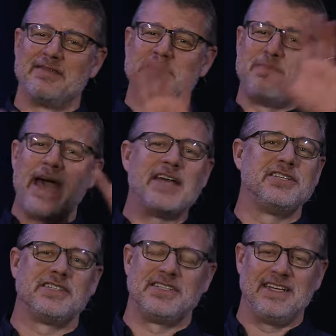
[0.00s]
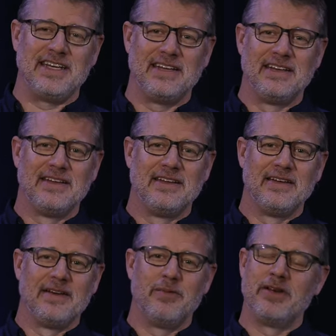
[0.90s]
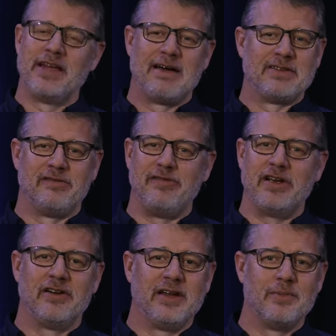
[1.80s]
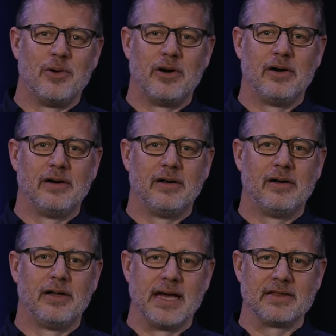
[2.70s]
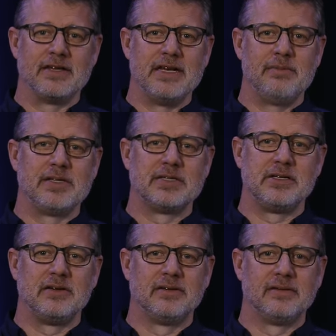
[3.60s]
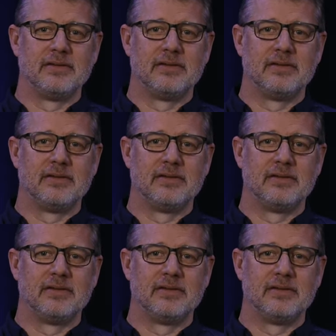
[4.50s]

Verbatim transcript: of his majesty, we don't have to fear anymore like the demons do.